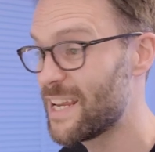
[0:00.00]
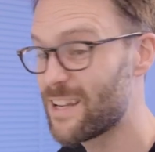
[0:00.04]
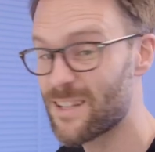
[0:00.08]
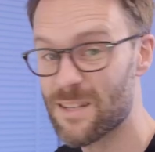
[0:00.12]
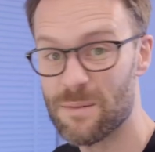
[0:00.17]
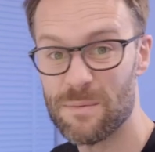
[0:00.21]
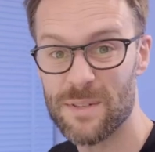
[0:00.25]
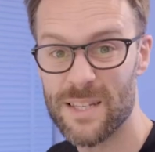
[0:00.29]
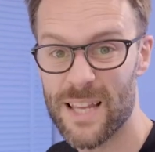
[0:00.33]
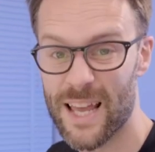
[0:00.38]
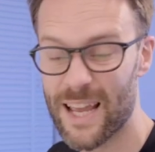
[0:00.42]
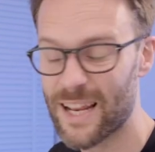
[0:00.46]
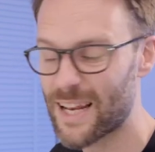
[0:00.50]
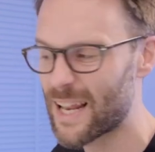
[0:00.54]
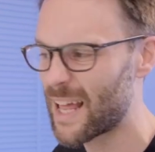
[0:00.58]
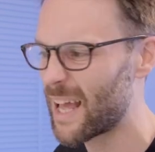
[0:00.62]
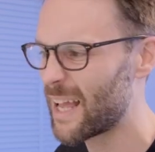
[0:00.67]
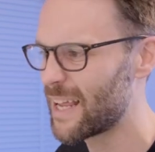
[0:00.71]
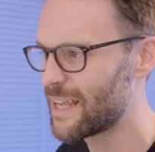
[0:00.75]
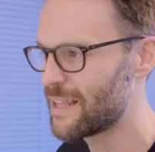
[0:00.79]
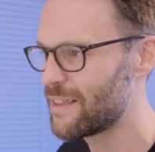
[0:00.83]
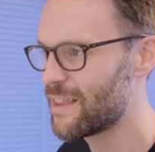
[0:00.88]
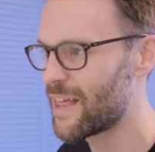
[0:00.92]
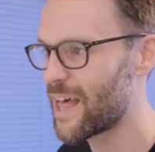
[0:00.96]
because I'm setting
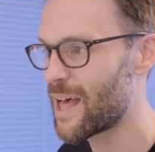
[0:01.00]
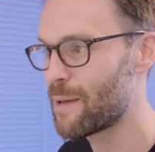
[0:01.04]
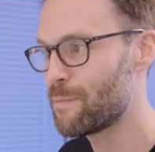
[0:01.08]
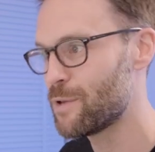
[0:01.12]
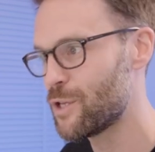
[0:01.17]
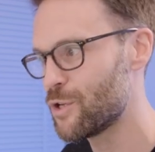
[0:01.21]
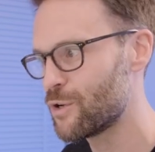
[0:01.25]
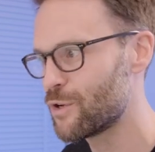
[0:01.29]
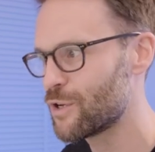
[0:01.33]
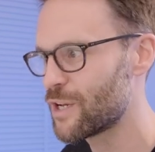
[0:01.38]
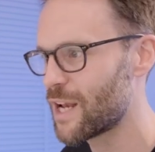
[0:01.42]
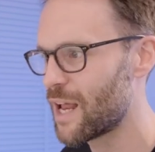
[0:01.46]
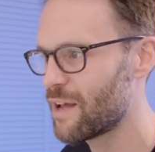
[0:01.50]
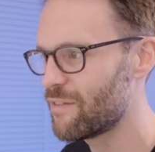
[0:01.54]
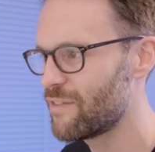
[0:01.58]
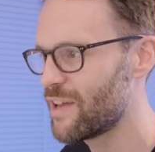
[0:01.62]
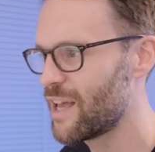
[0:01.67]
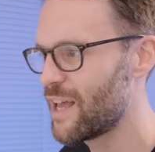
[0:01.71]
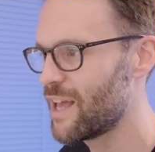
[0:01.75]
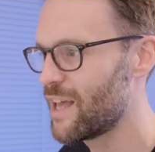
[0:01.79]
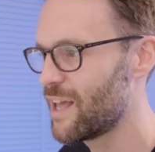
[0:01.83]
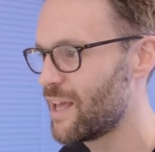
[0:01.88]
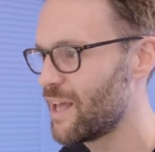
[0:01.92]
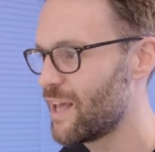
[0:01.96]
that in there, but you could have
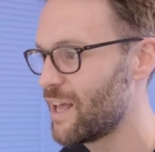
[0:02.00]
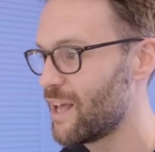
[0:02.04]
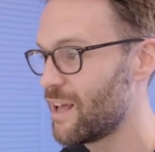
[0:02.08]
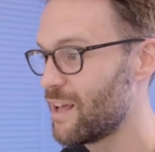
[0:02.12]
it